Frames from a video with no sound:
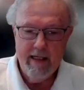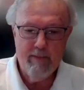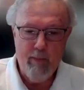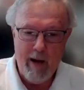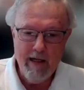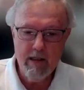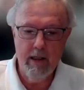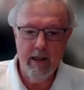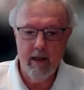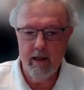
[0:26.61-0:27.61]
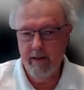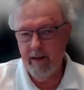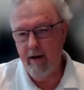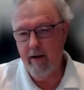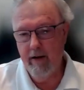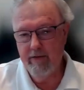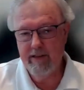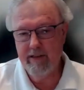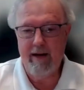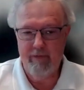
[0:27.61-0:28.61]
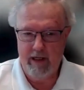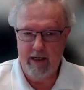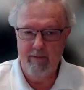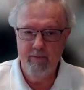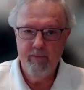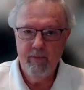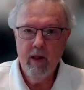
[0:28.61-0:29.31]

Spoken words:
especially in the area of safety,